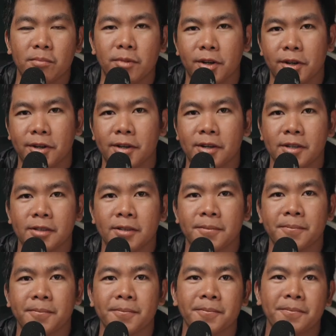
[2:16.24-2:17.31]
blur
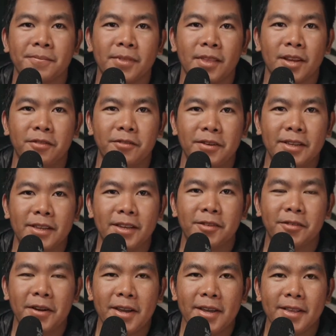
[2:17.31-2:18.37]
really
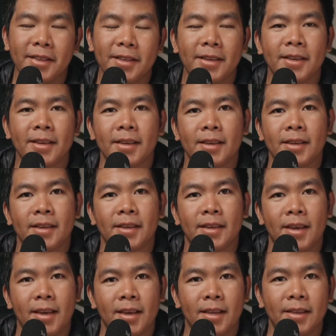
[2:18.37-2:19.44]
great,
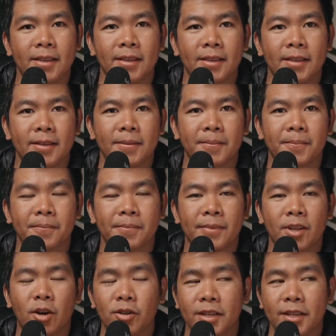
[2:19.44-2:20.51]
and
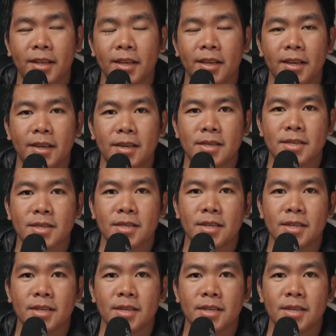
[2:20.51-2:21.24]
the only thing is